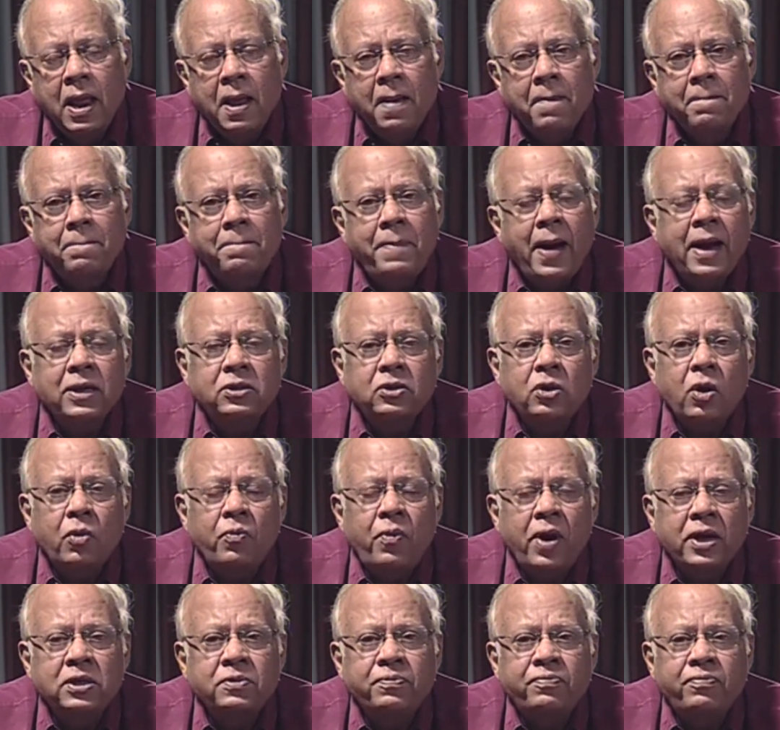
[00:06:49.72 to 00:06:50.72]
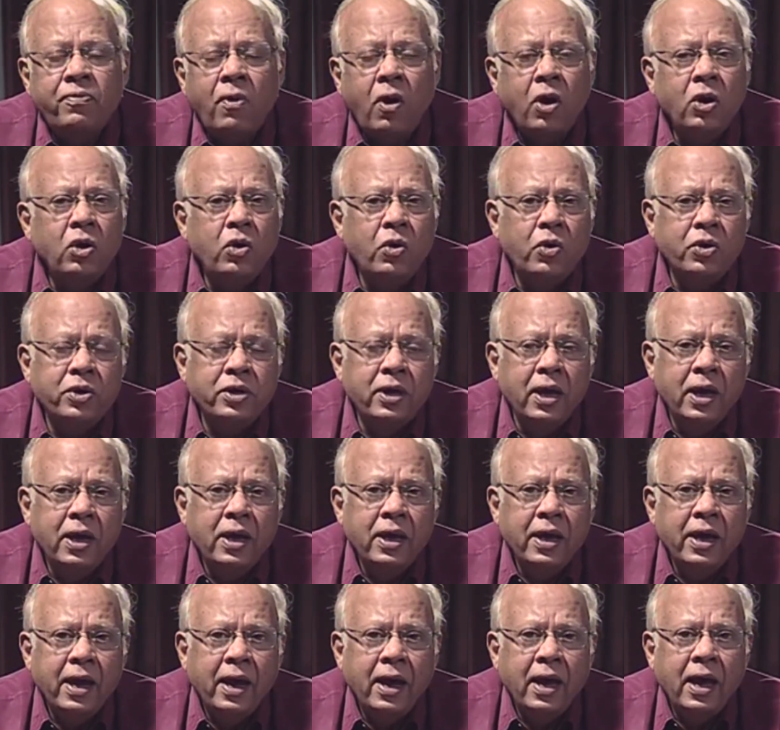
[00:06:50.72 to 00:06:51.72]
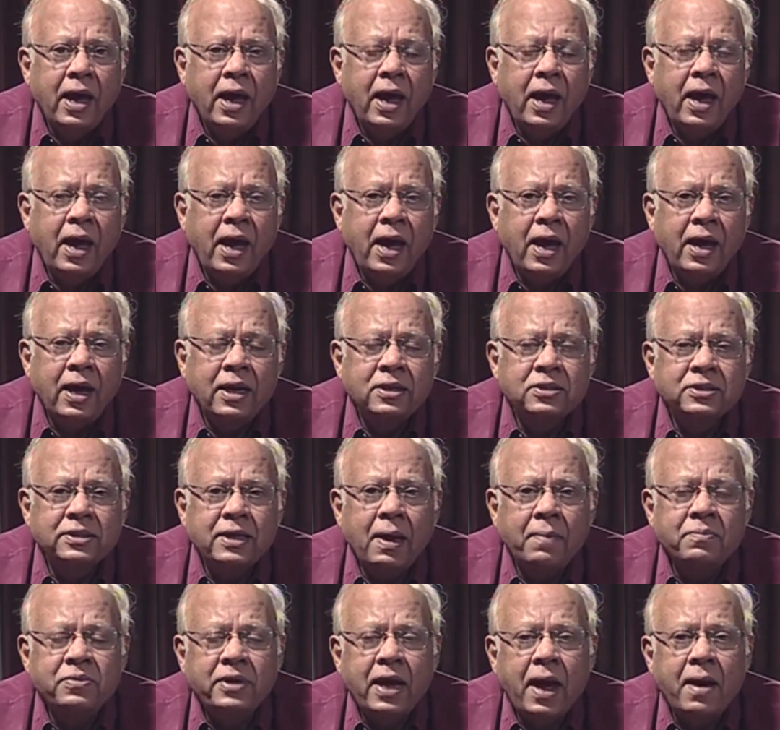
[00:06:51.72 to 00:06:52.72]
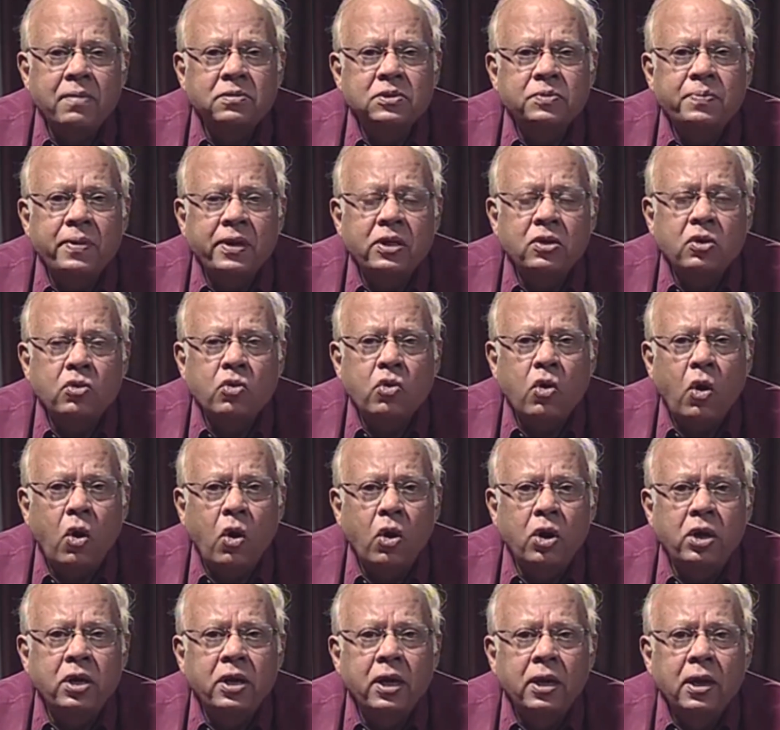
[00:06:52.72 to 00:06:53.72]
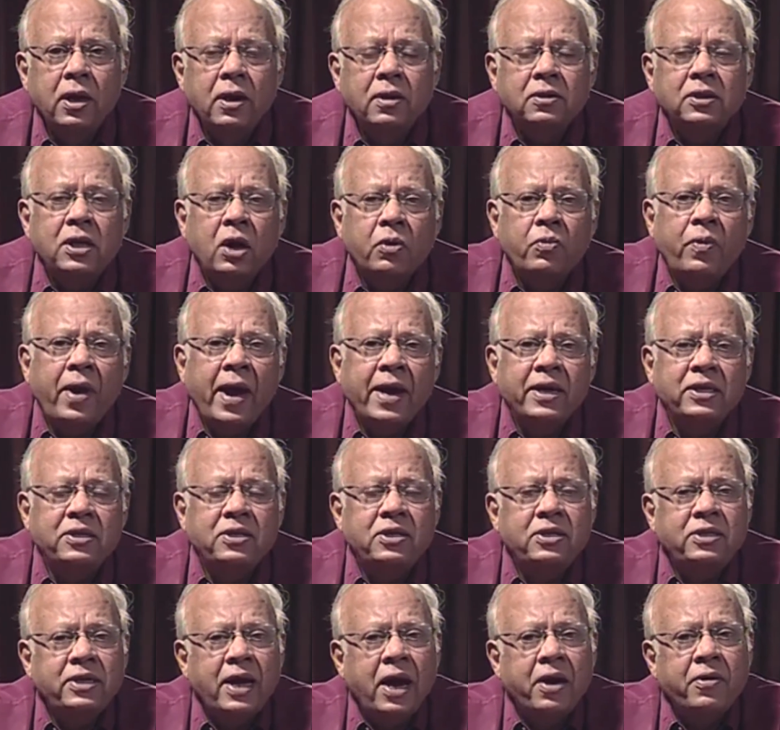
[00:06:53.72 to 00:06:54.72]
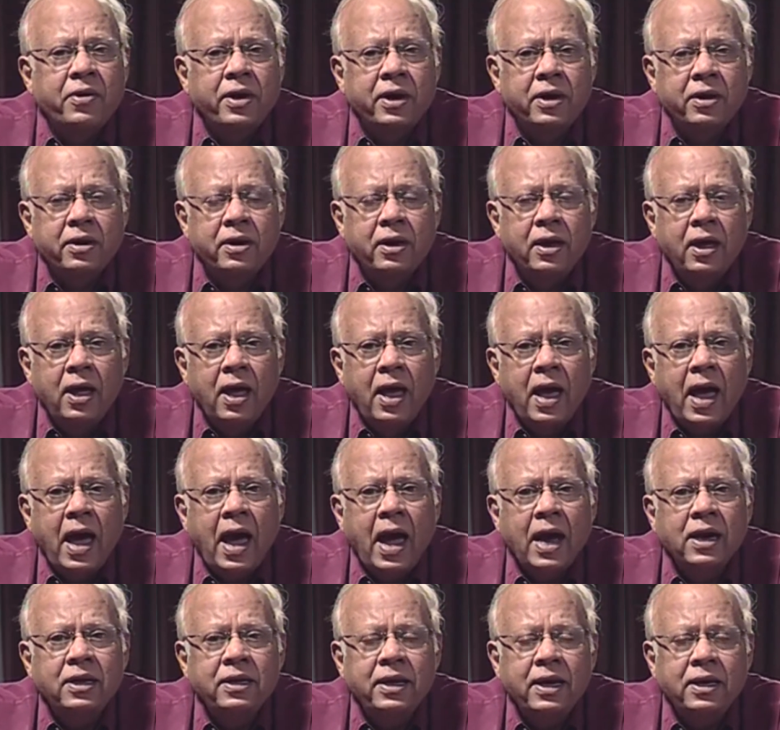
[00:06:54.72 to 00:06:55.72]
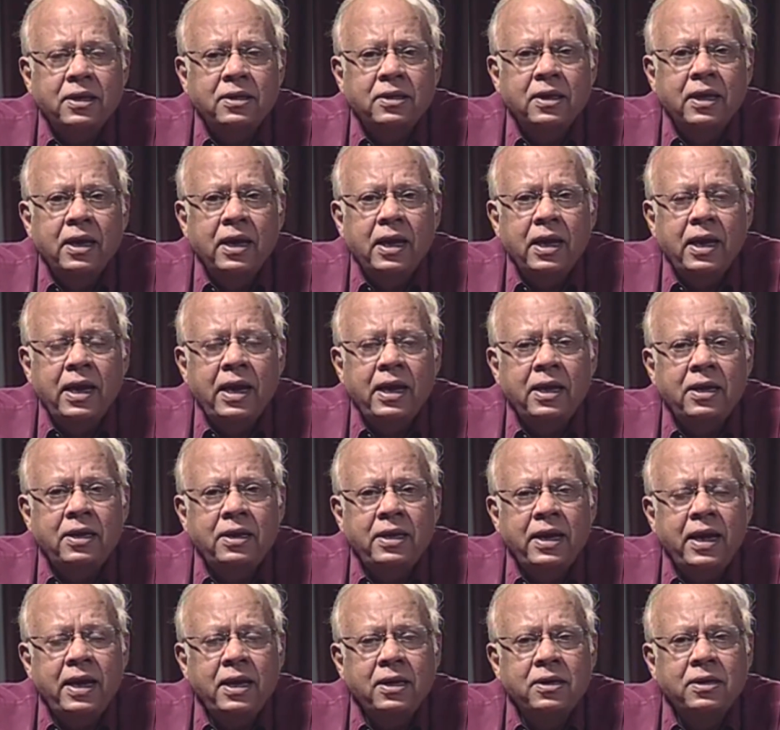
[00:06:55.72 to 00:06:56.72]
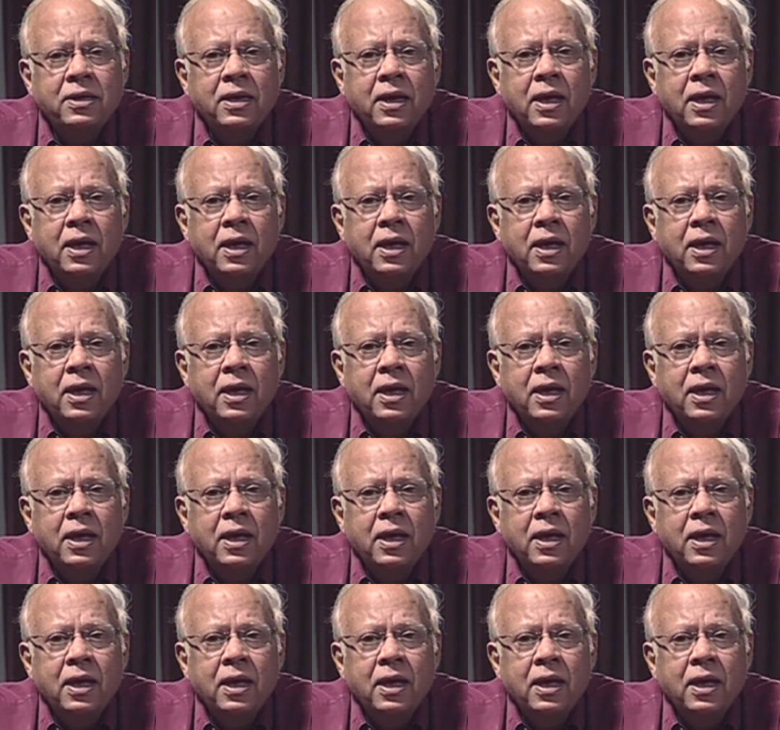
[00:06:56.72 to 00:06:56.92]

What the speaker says: But what followed has sometimes been called the White Terror, and it indeed